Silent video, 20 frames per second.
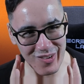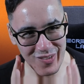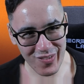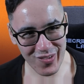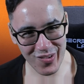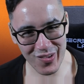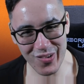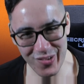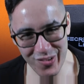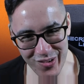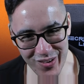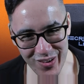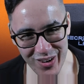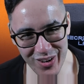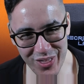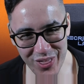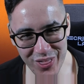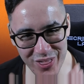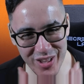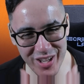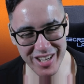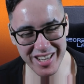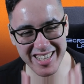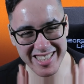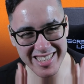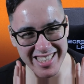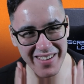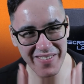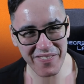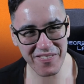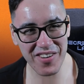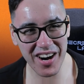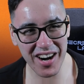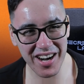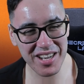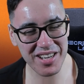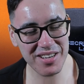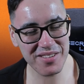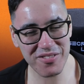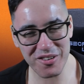all
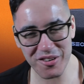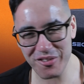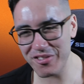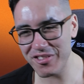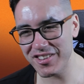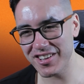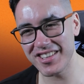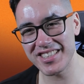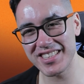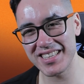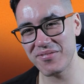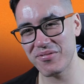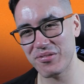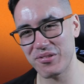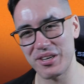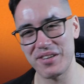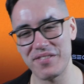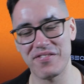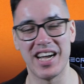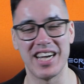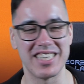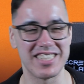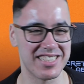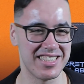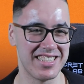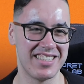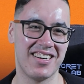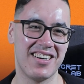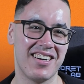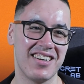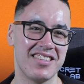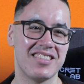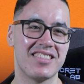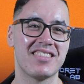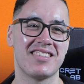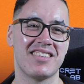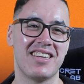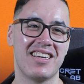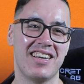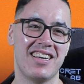35 or 33 faction
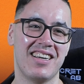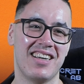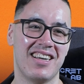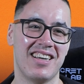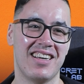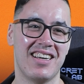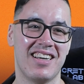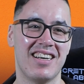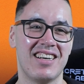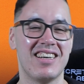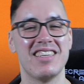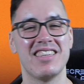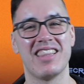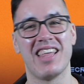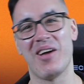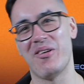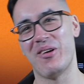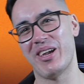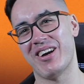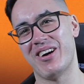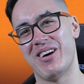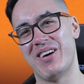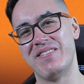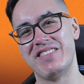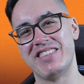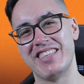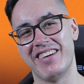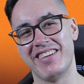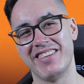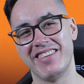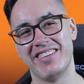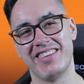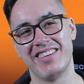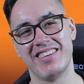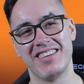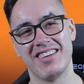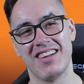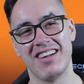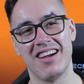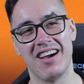guides. There we go, I'm done.
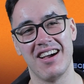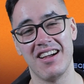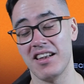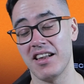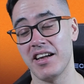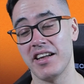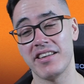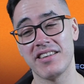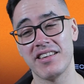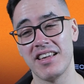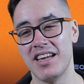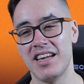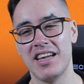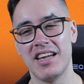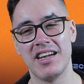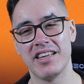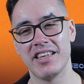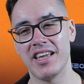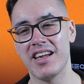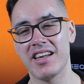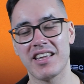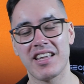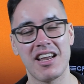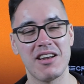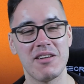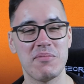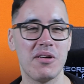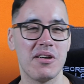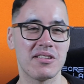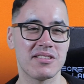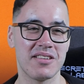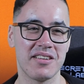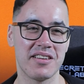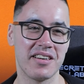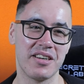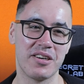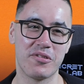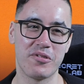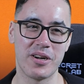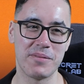Yeah, Gellerpox aren't in
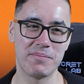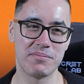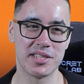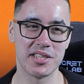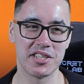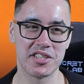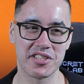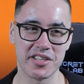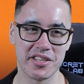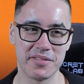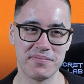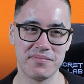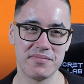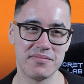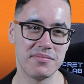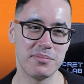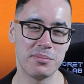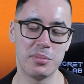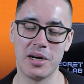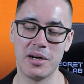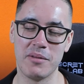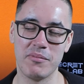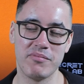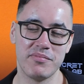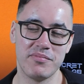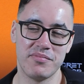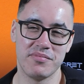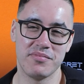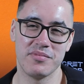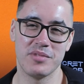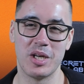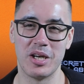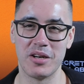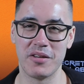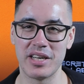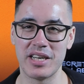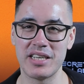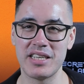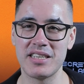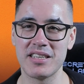a great position, but you know,
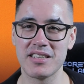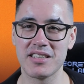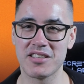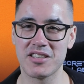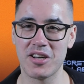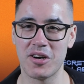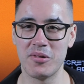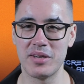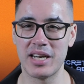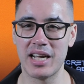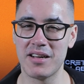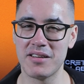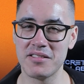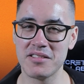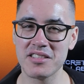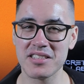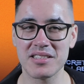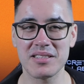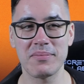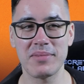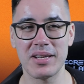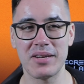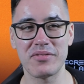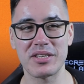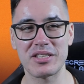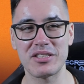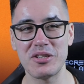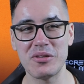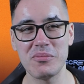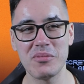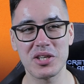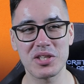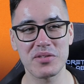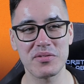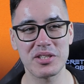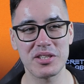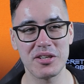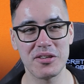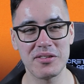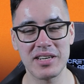they needed a tone down, just a bit of a too much of a
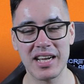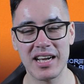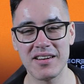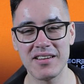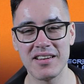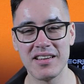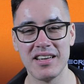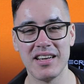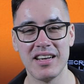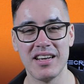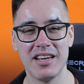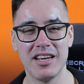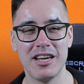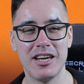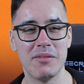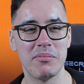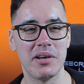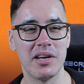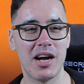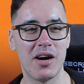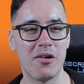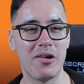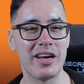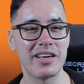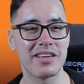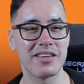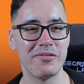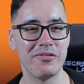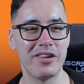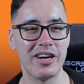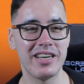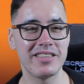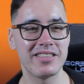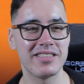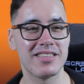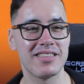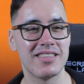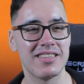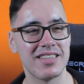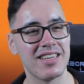tone down. But now I can
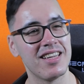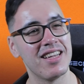rest.